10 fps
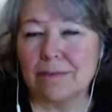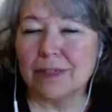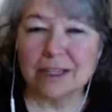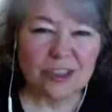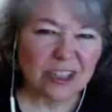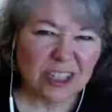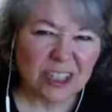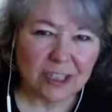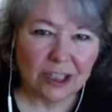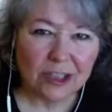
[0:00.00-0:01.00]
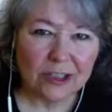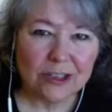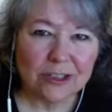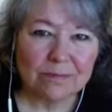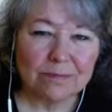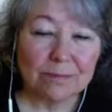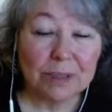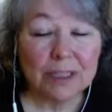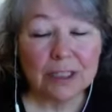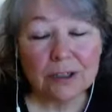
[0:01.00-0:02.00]
Not just any leaders,
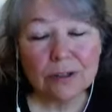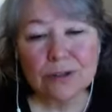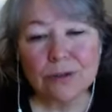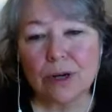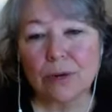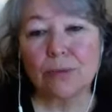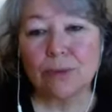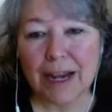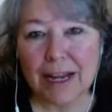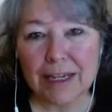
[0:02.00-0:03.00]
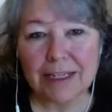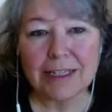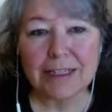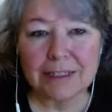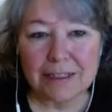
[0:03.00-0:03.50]
but leaders who are ready to